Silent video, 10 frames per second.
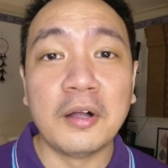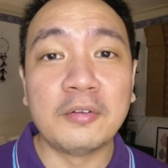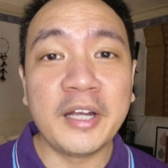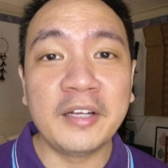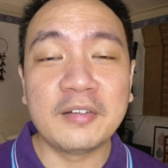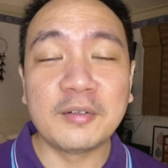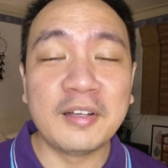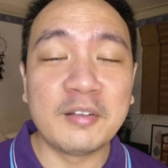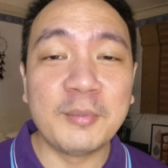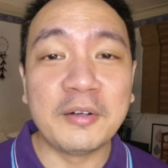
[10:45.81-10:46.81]
Alright, so
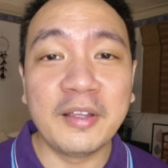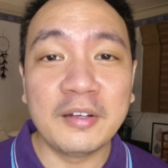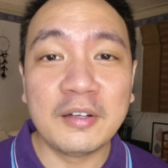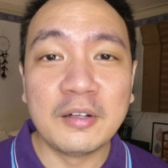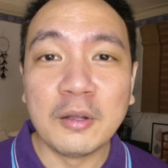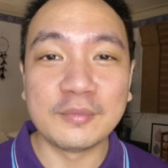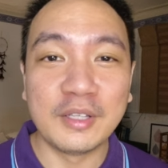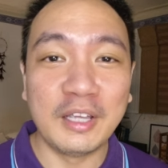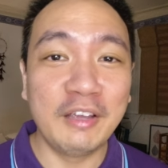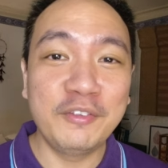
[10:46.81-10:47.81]
that's about it.
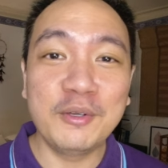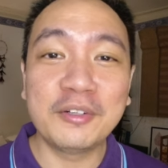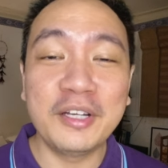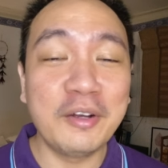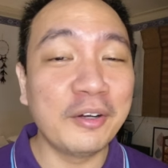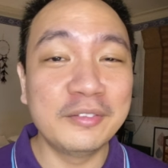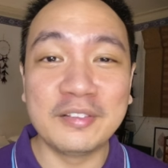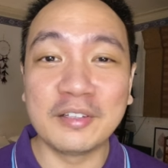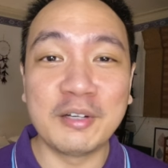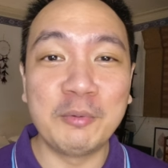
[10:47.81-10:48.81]
If you agree or
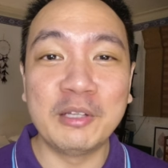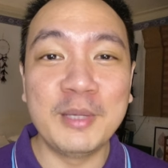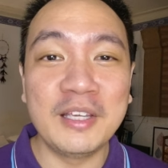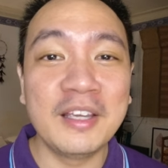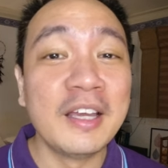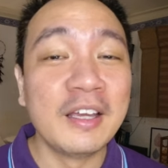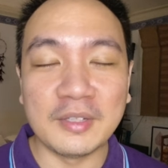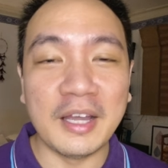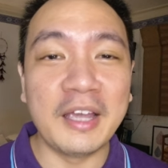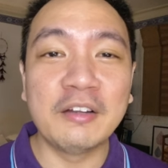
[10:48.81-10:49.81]
disagree with me,
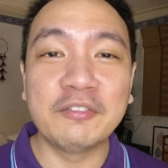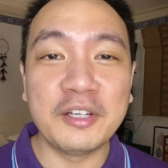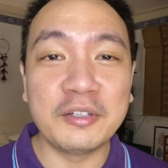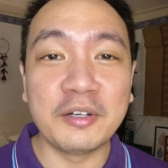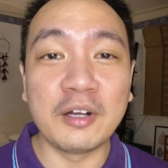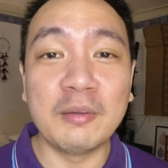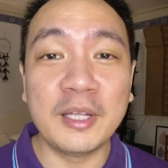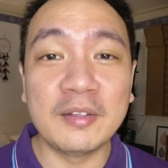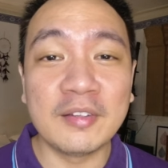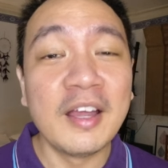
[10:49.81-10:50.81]
I'd love to hear your
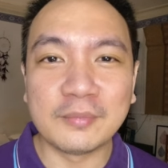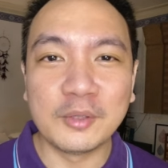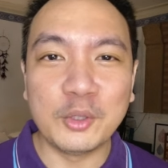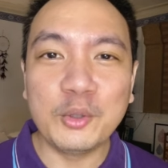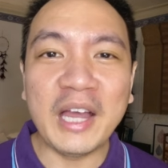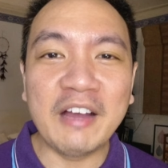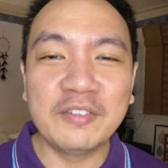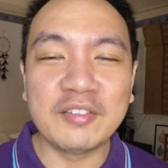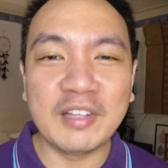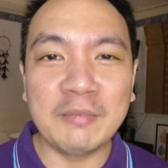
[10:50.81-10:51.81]
comments. Do you
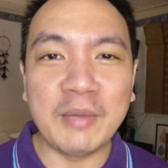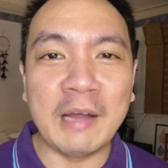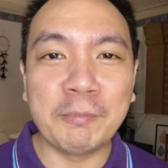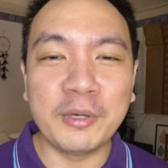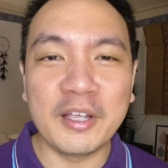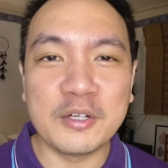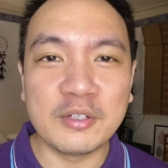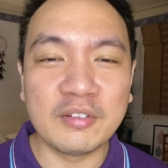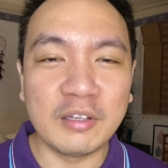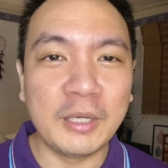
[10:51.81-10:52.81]
have the same
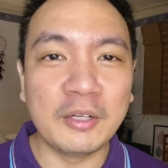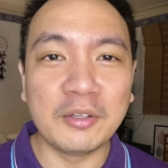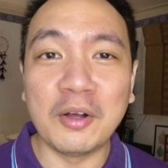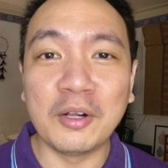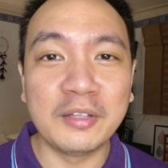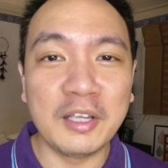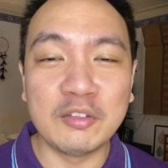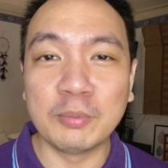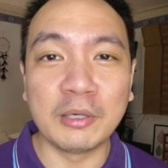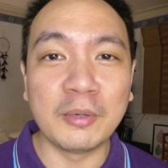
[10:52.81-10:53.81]
apprehensions about
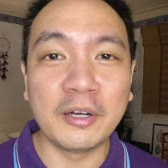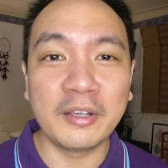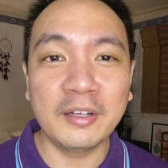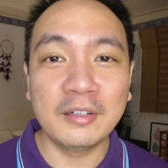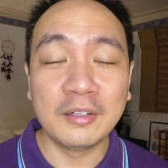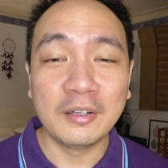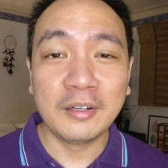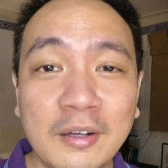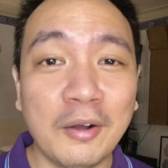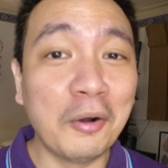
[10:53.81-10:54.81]
ALLDY Supermarket?
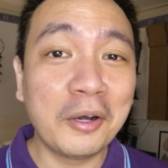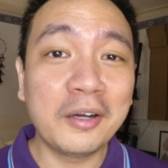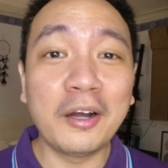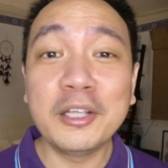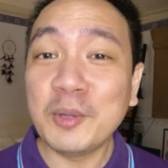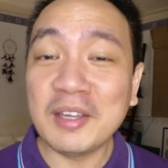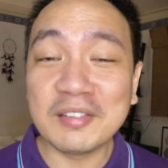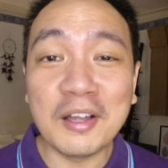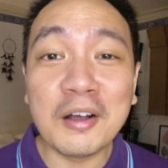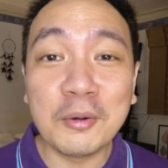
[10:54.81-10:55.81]
Or are you a
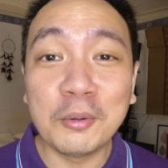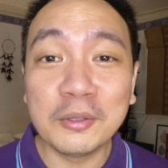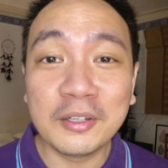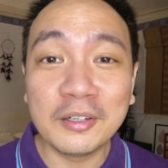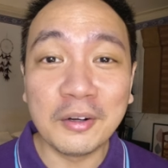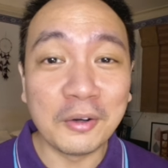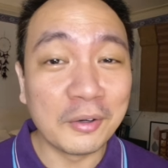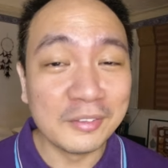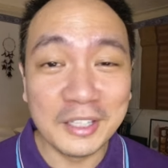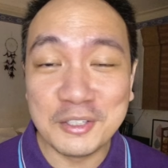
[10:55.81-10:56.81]
stockholder?
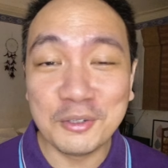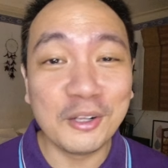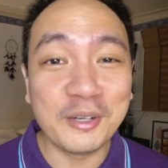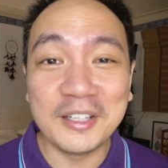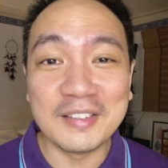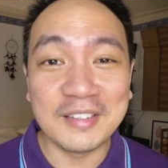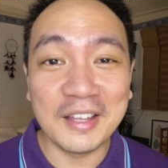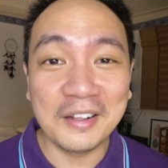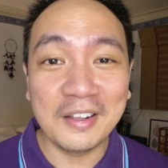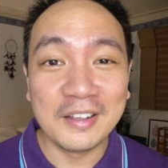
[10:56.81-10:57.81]
Did you already
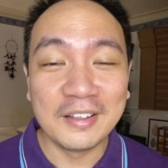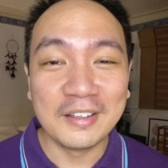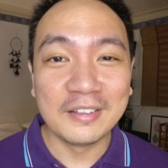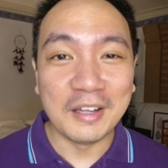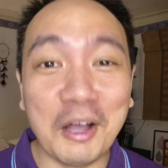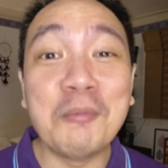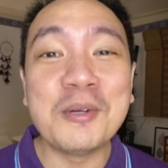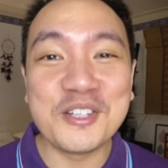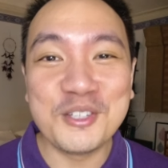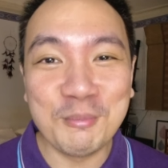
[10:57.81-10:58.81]
sell? How
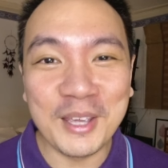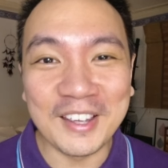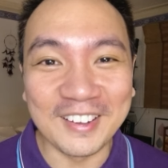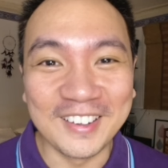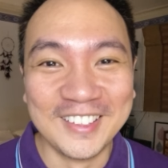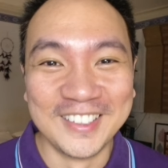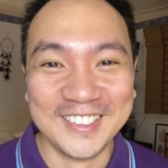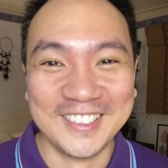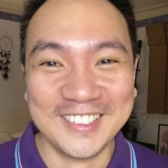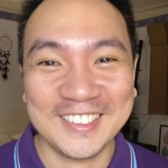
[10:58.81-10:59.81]
much did you make?
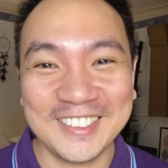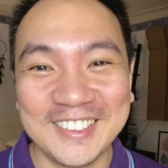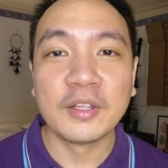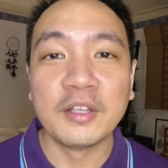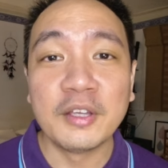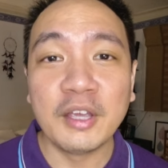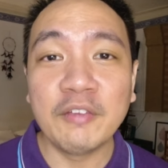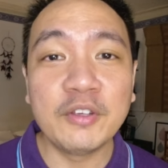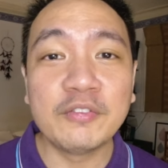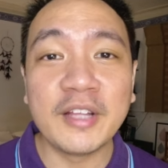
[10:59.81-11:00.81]

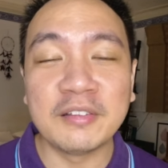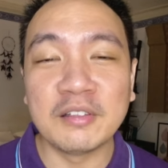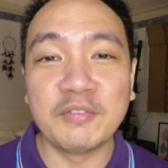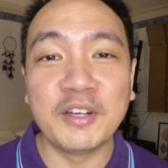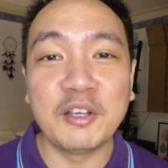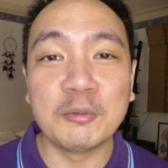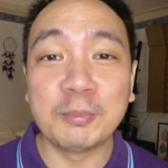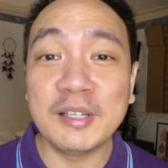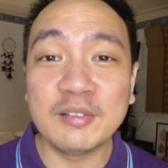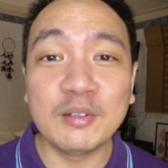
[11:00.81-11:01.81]
If you've liked this
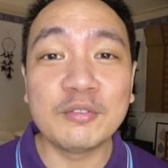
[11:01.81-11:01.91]
video, please